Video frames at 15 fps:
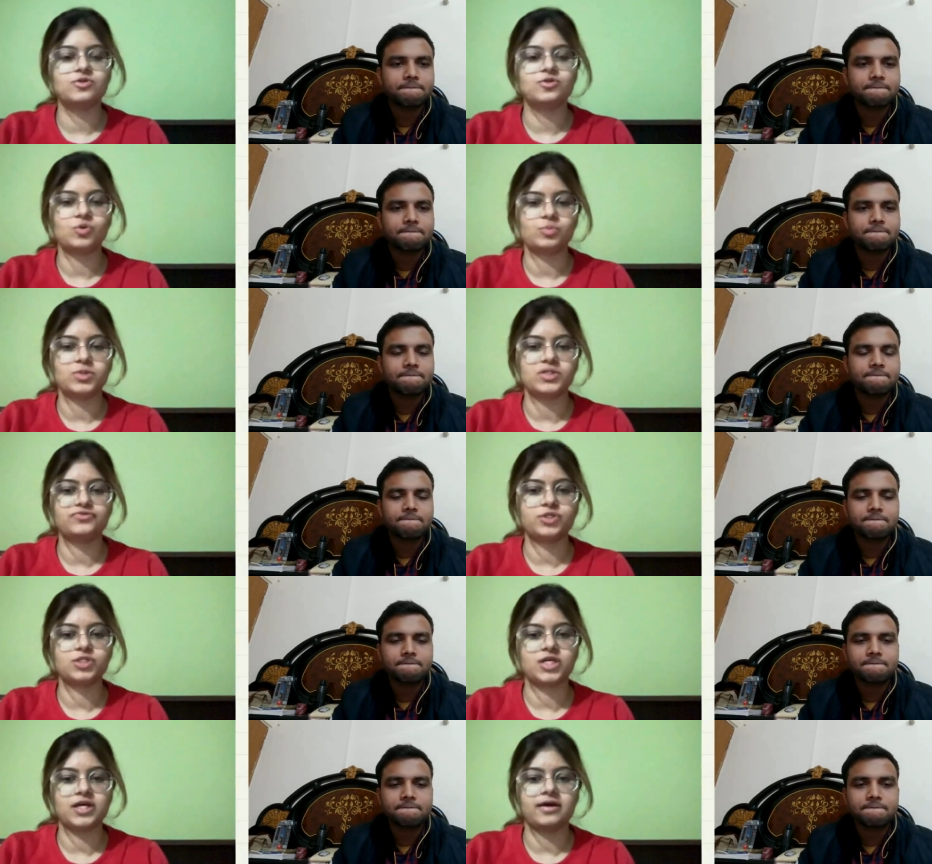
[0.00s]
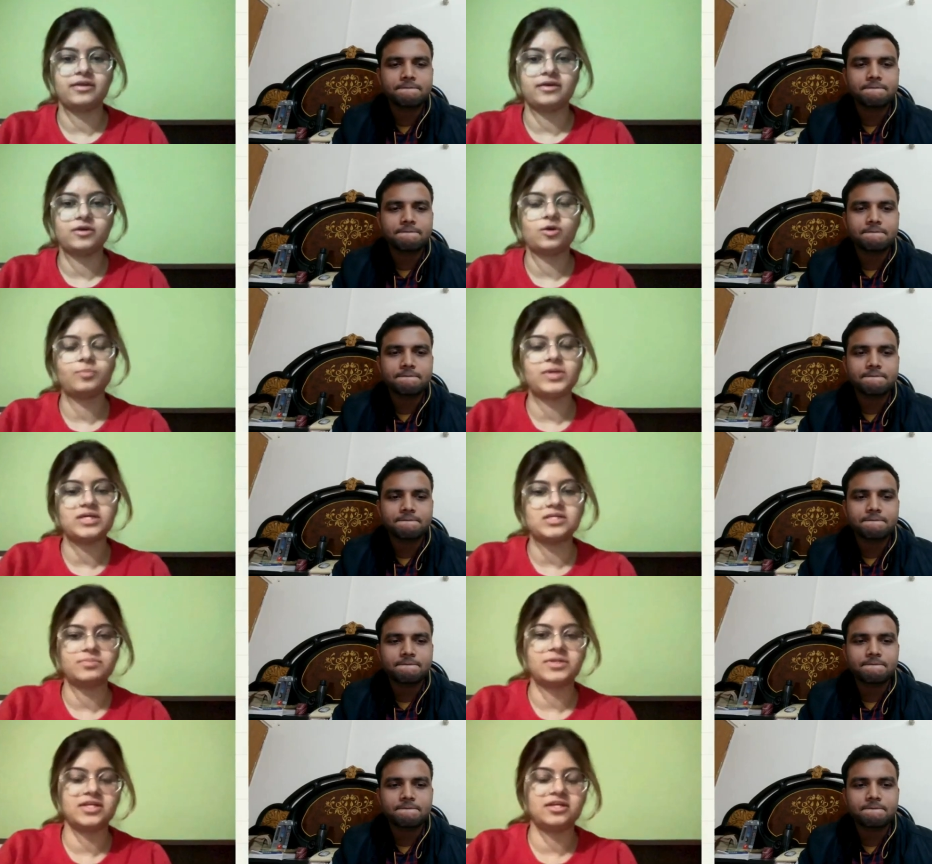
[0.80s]
Speaker 1: you so much for sharing your
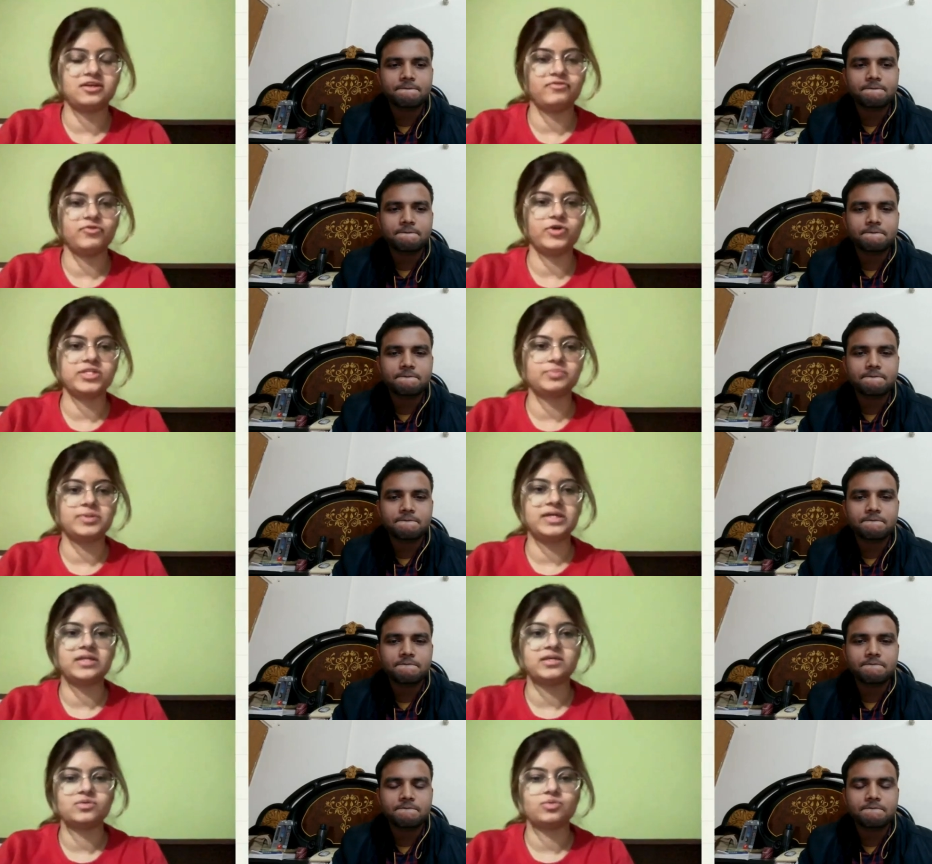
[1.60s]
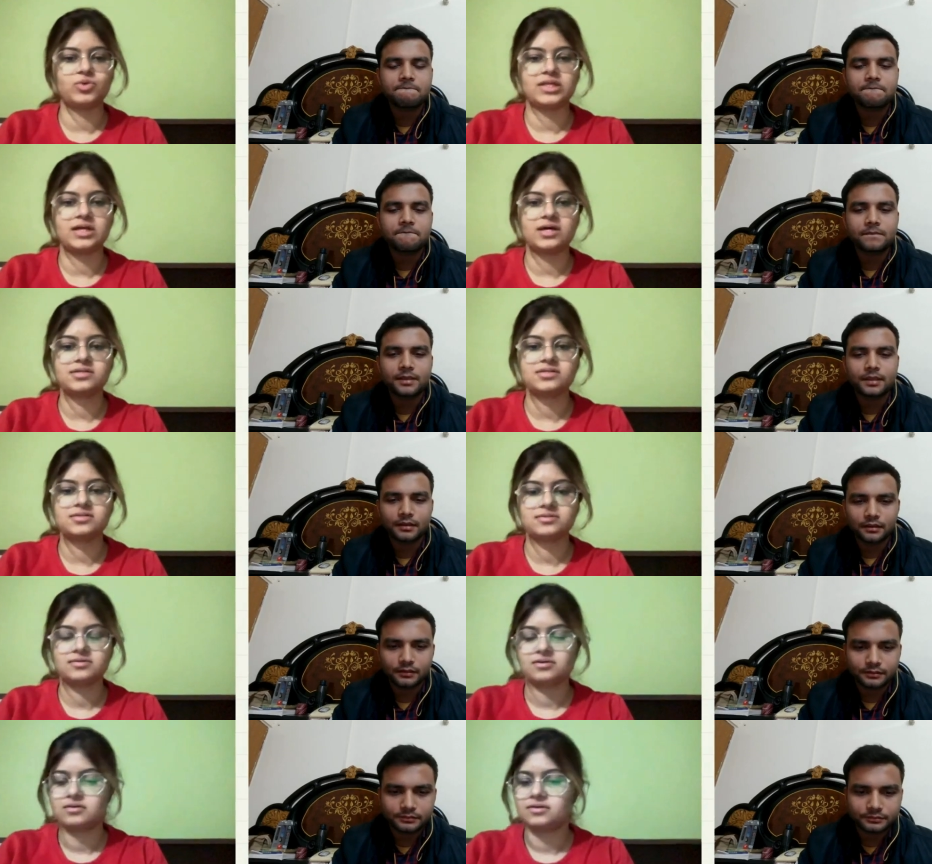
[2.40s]
placement interview experience with us.
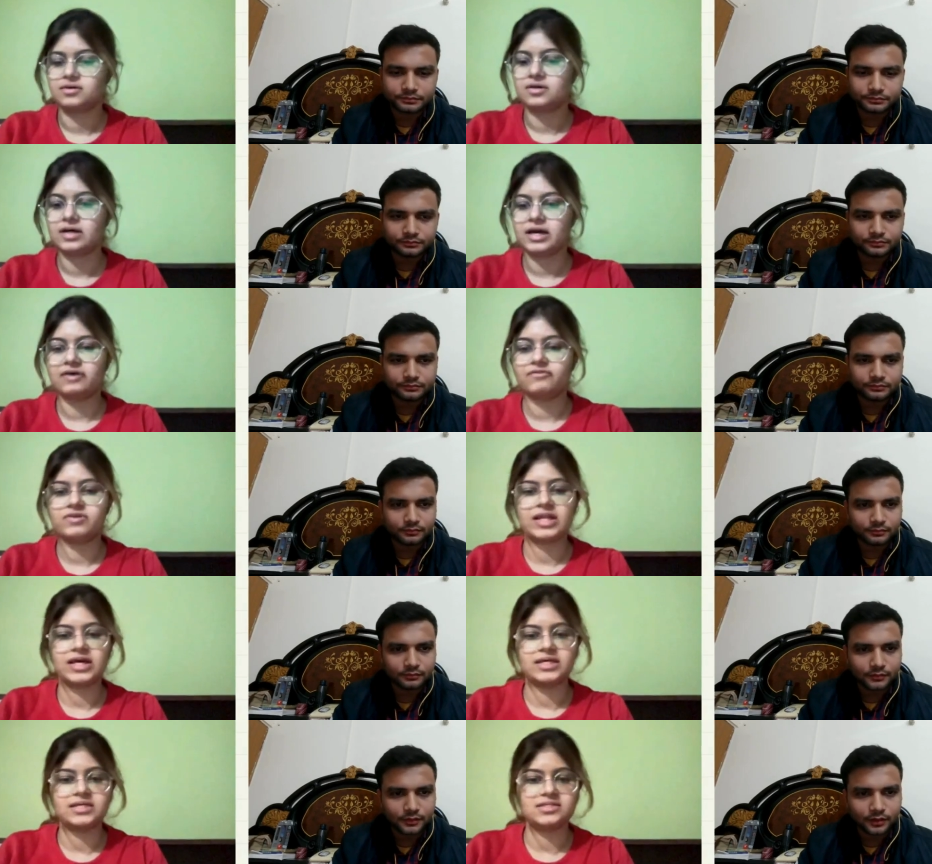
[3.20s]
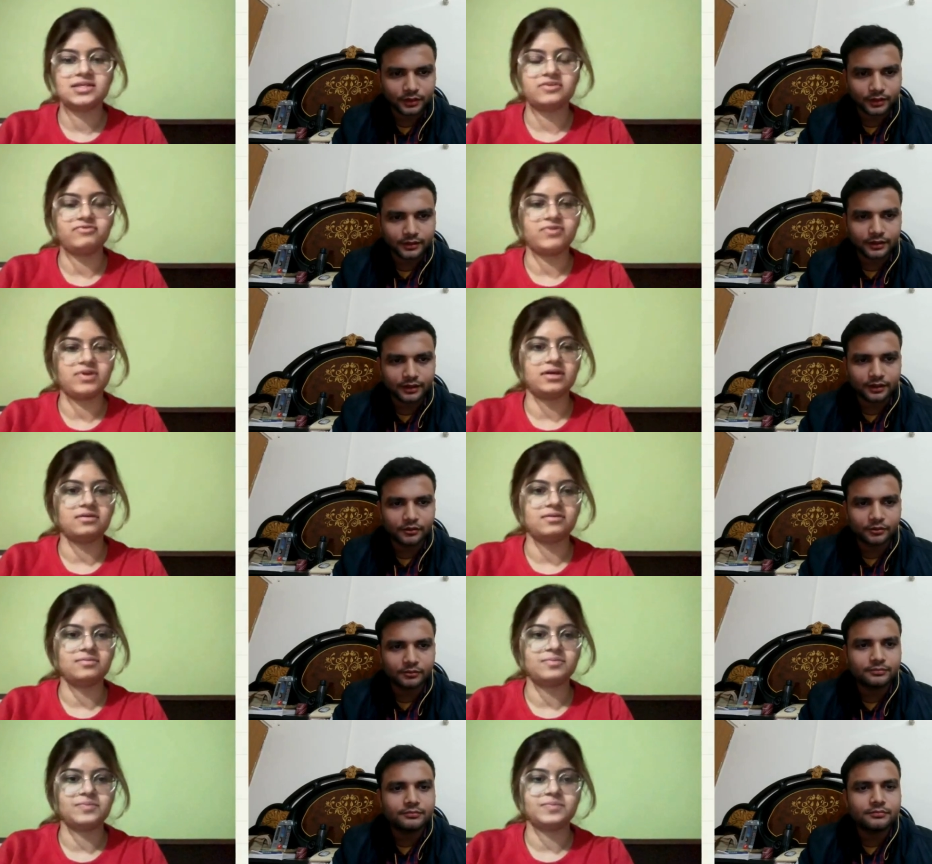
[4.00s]
Have a nice evening.
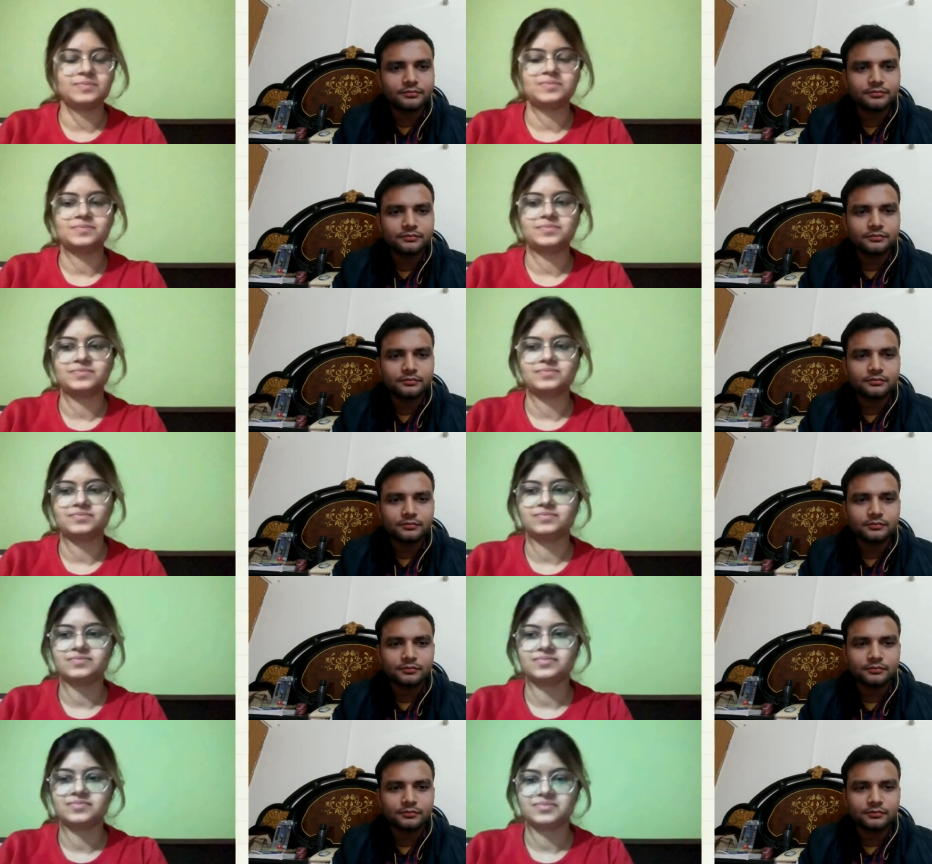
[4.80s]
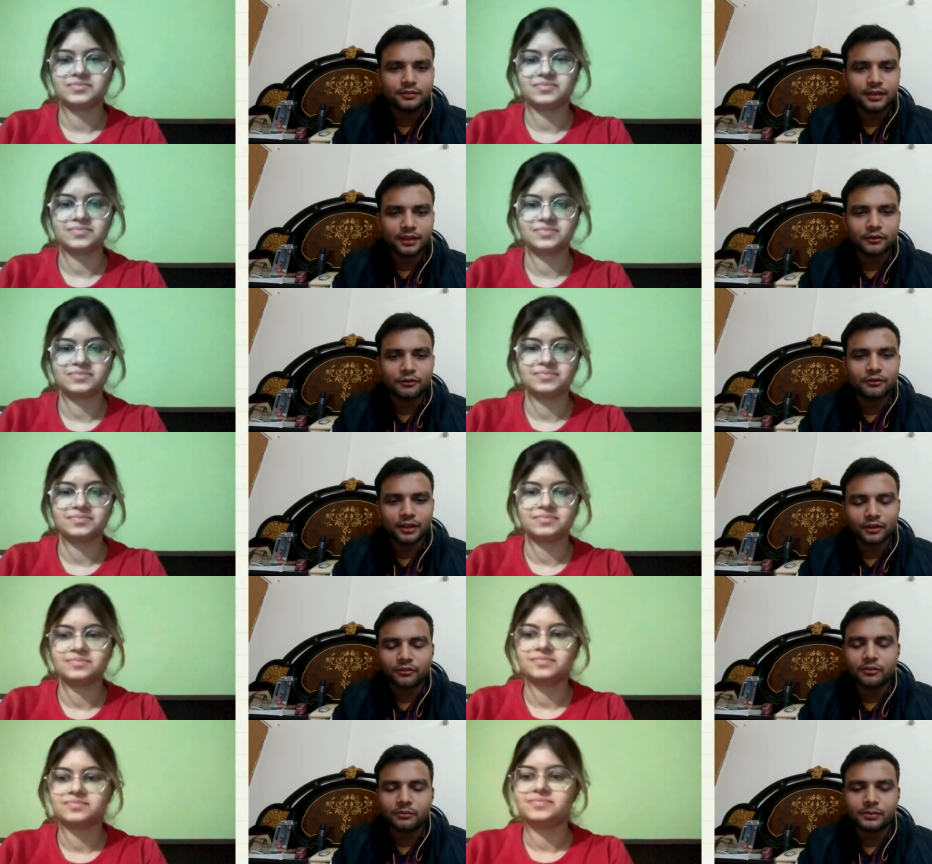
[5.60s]
Speaker 2: Thank you
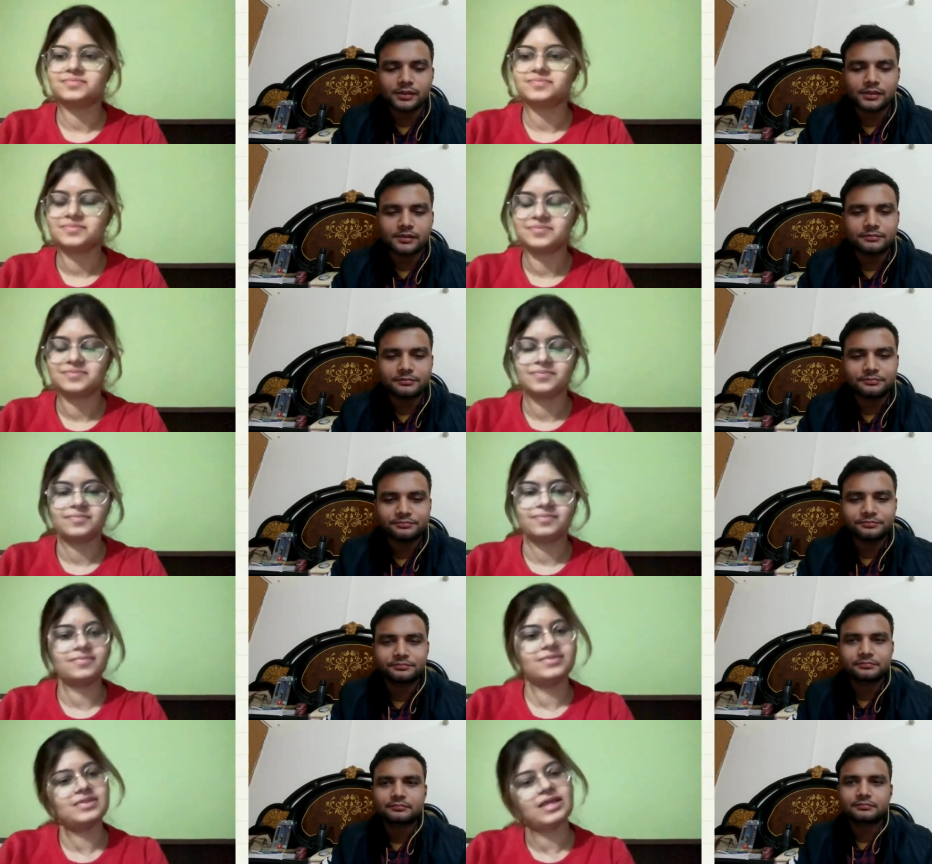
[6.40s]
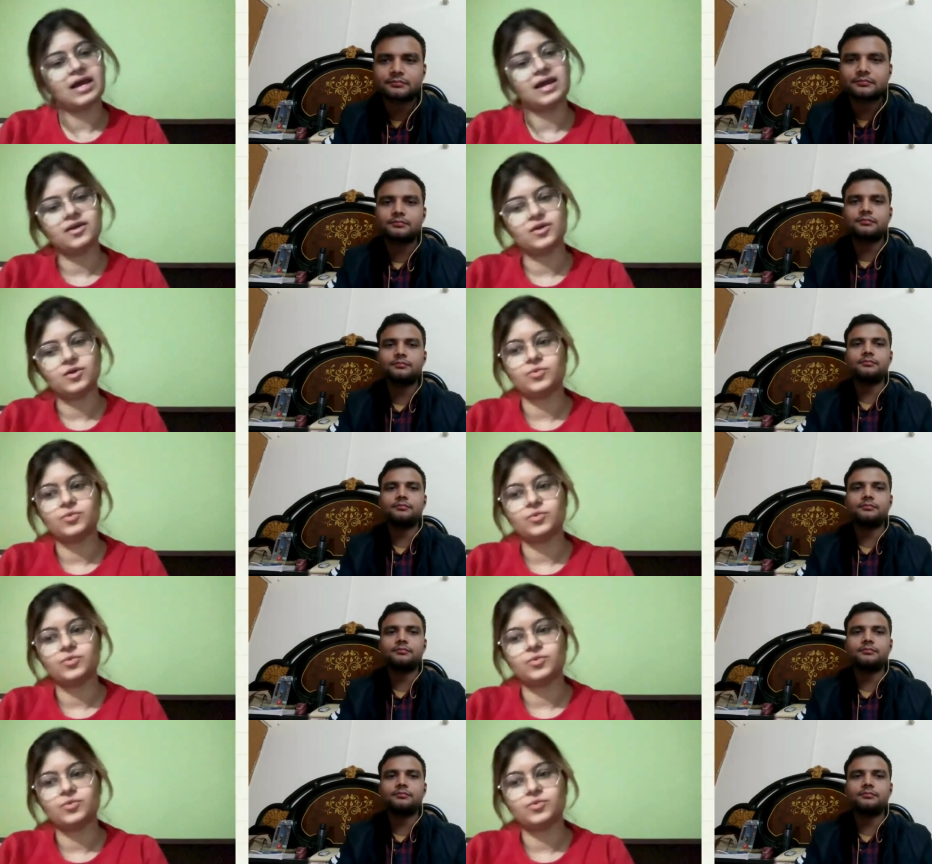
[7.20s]
very much. Thank